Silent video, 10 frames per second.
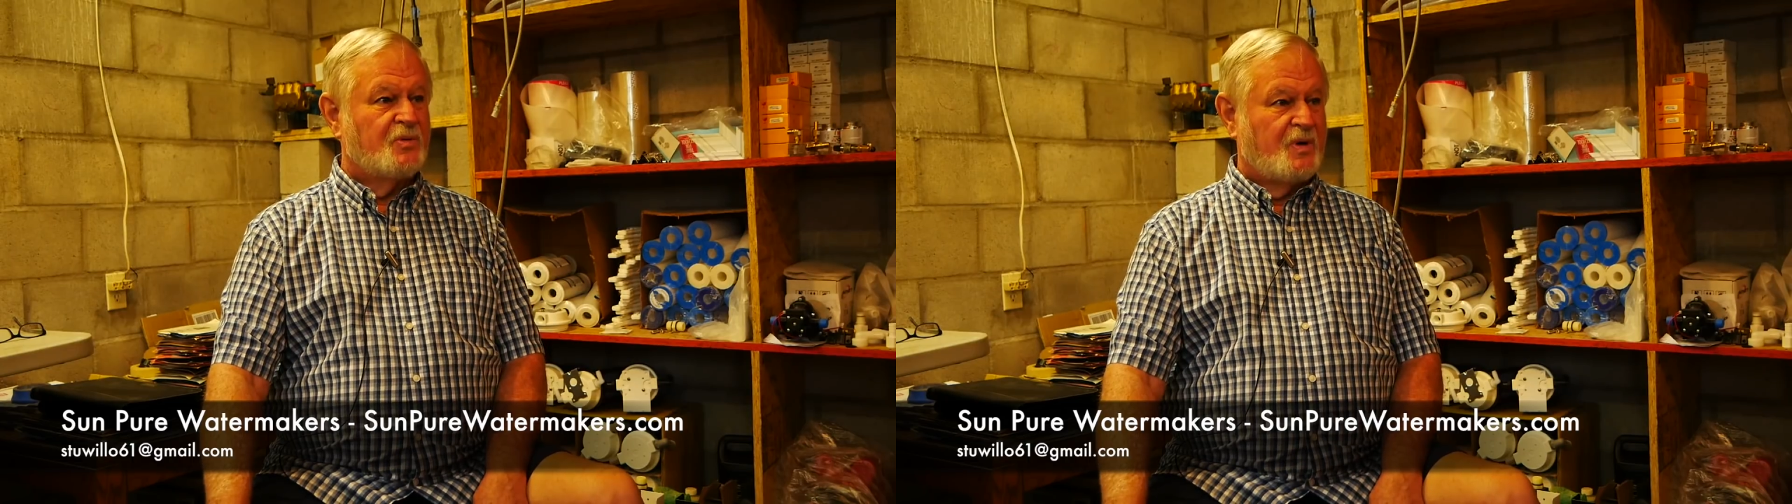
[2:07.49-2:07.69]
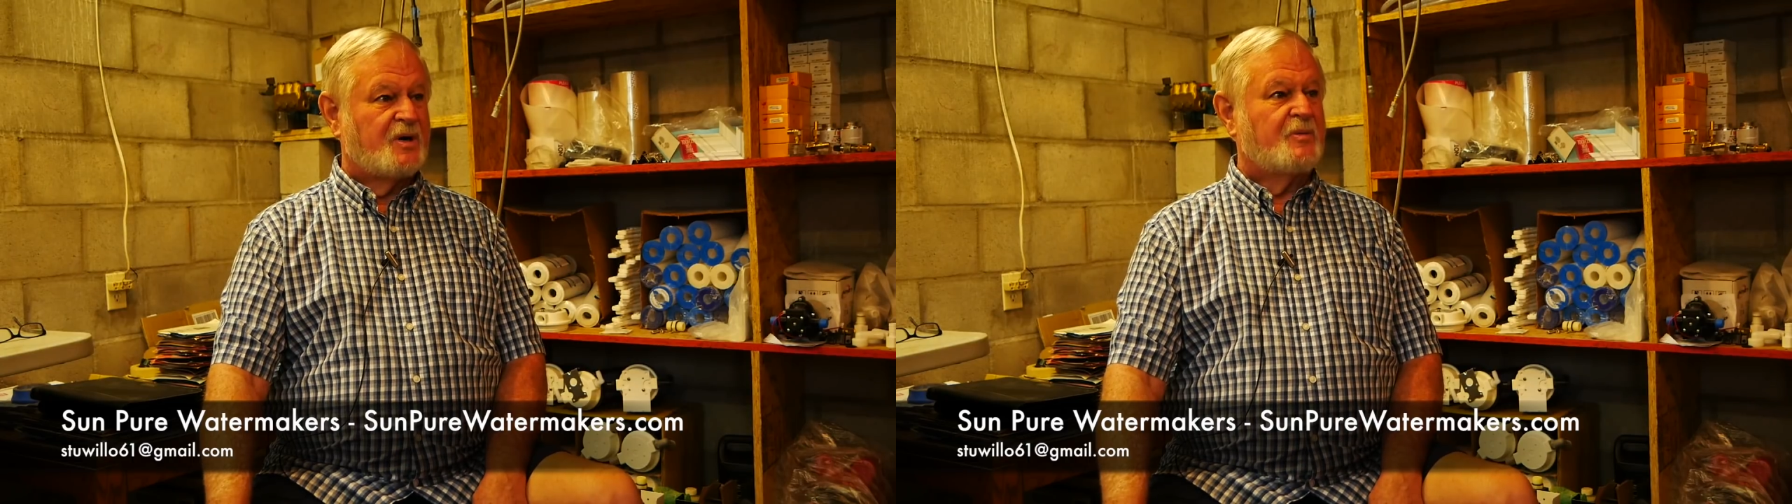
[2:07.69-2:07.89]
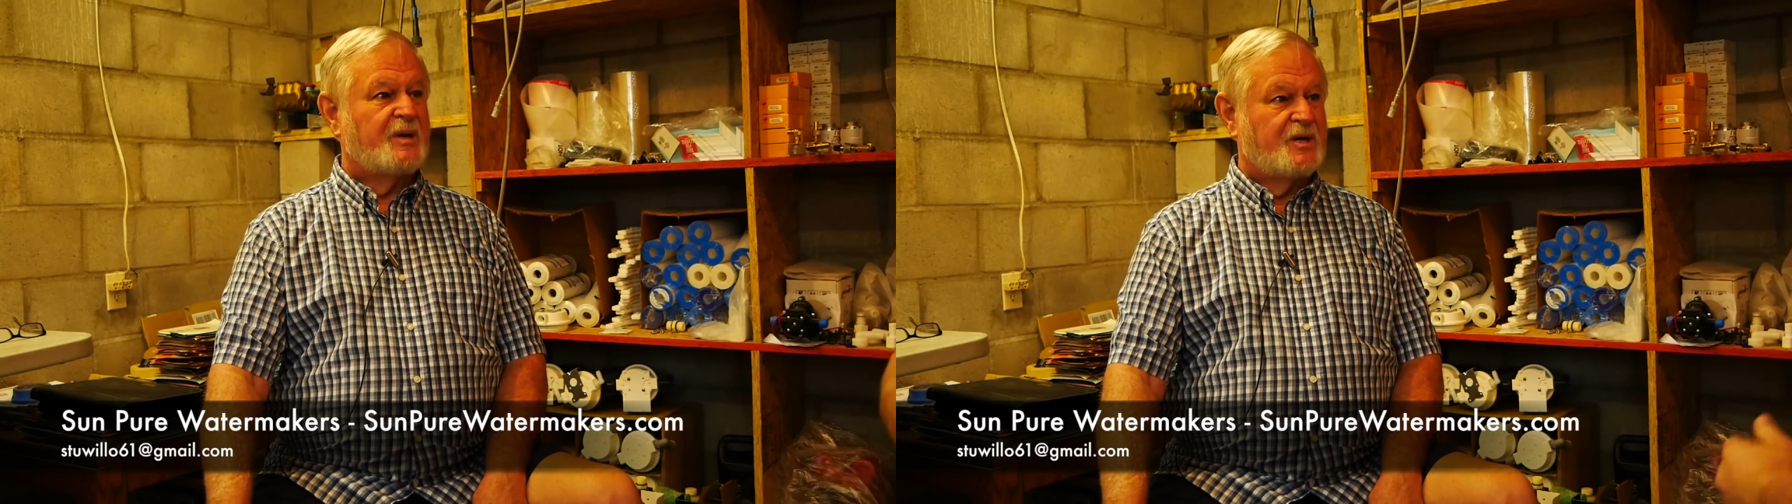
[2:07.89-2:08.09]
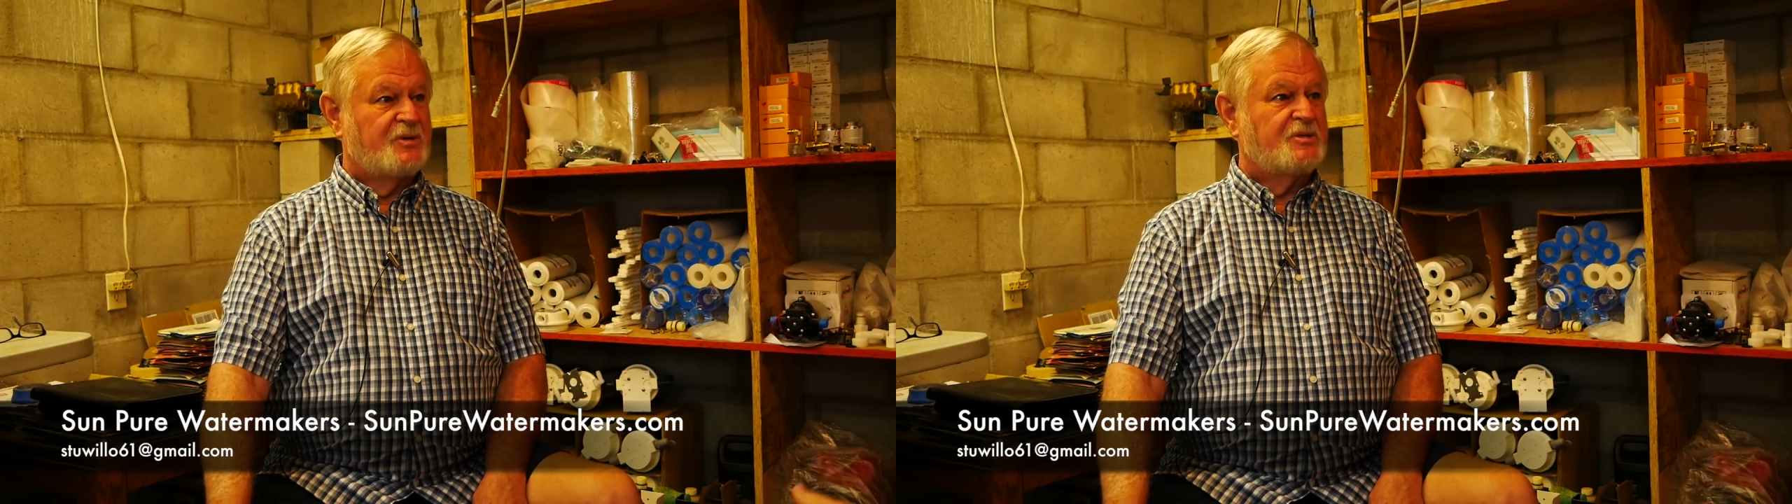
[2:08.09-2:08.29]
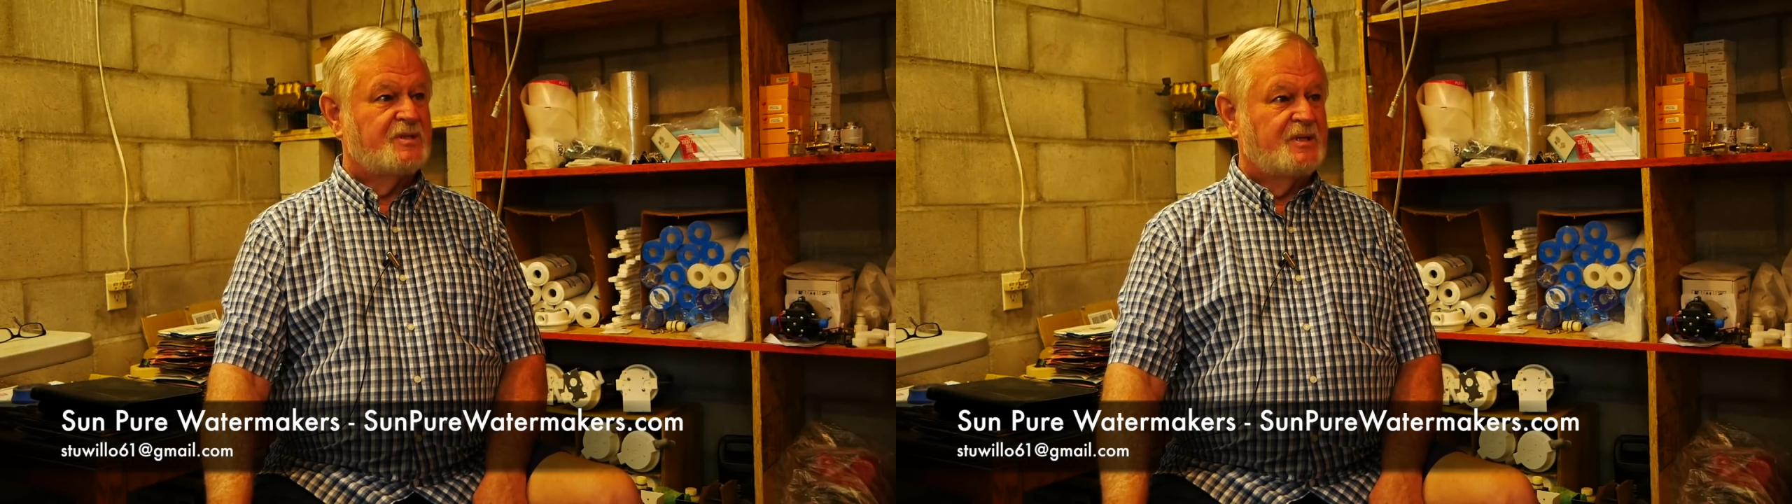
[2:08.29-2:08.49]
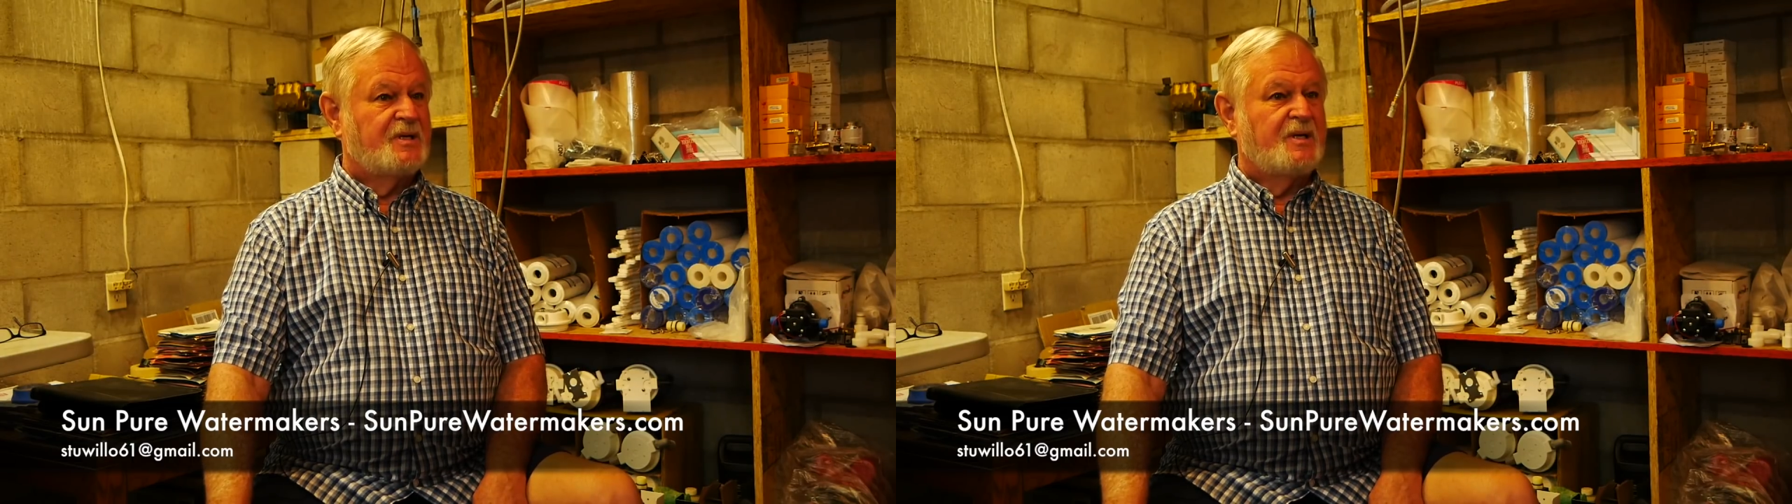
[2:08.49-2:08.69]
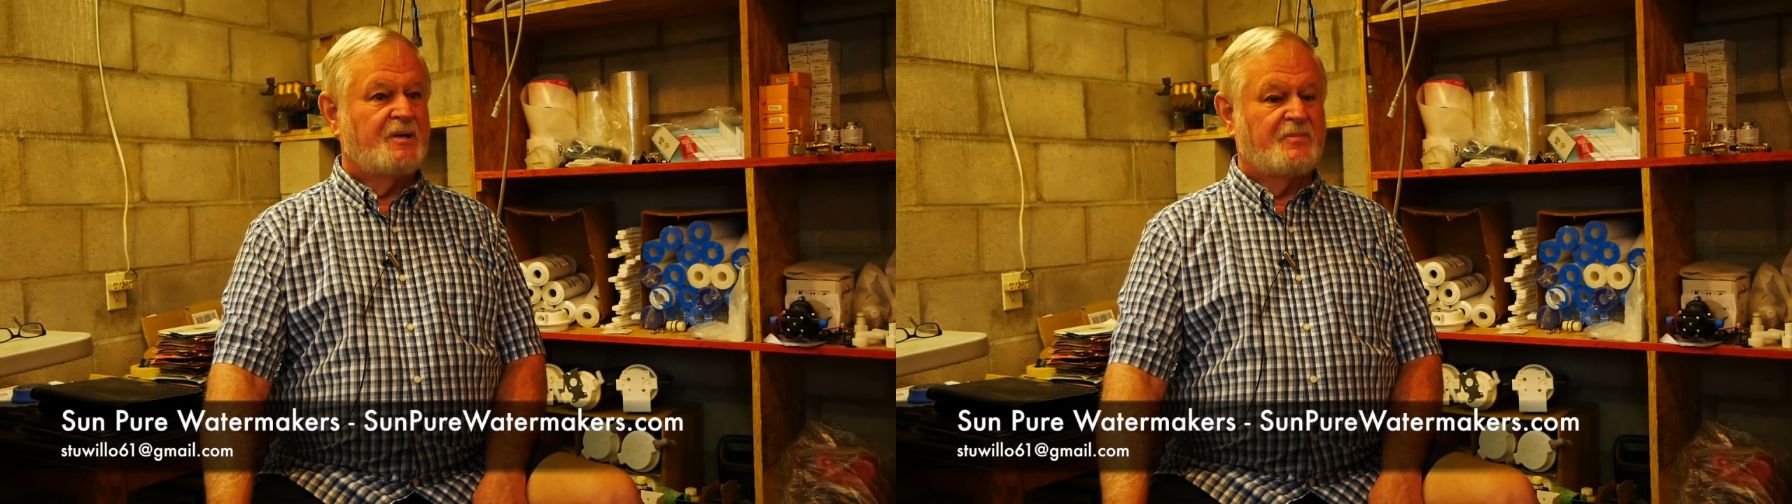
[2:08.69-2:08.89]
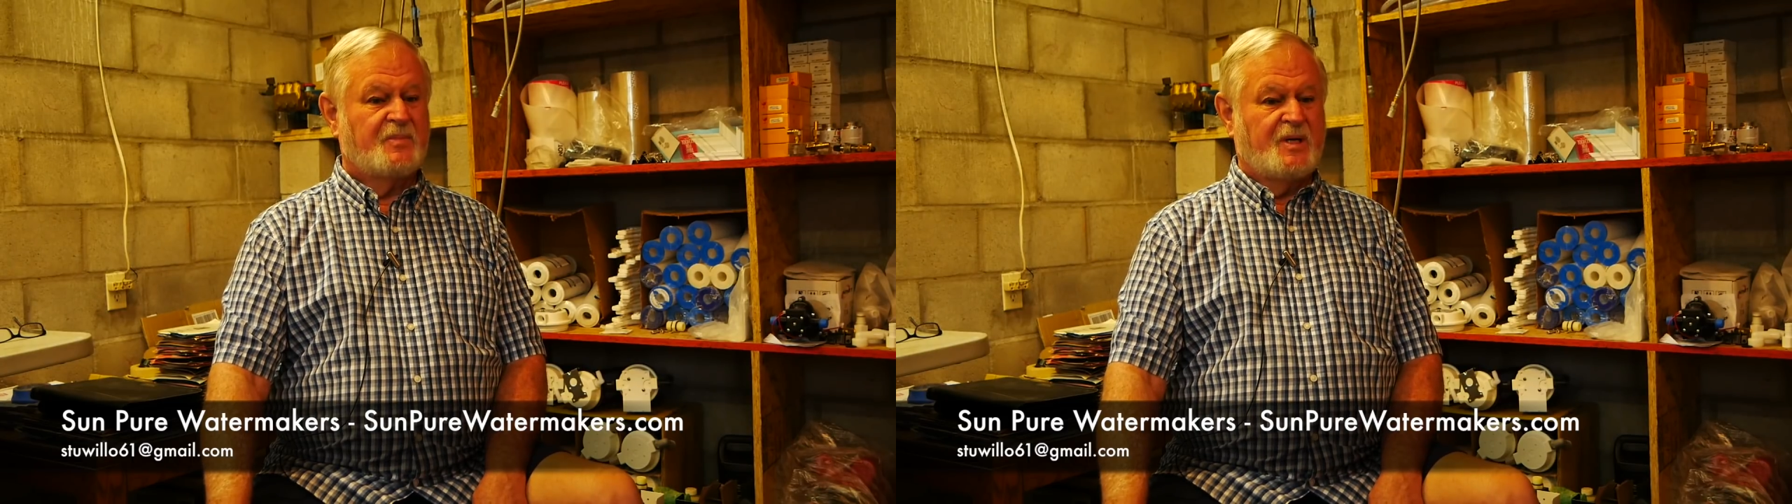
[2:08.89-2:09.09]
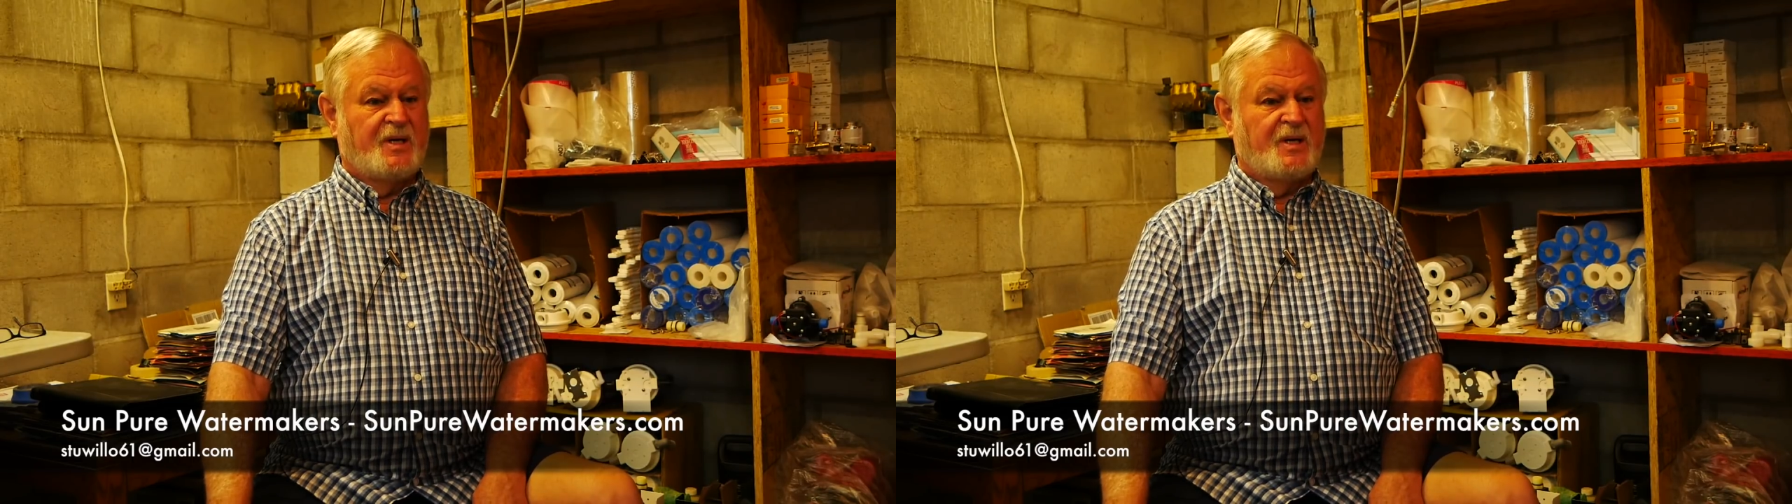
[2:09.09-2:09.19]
Watermakers. Mm-hmm.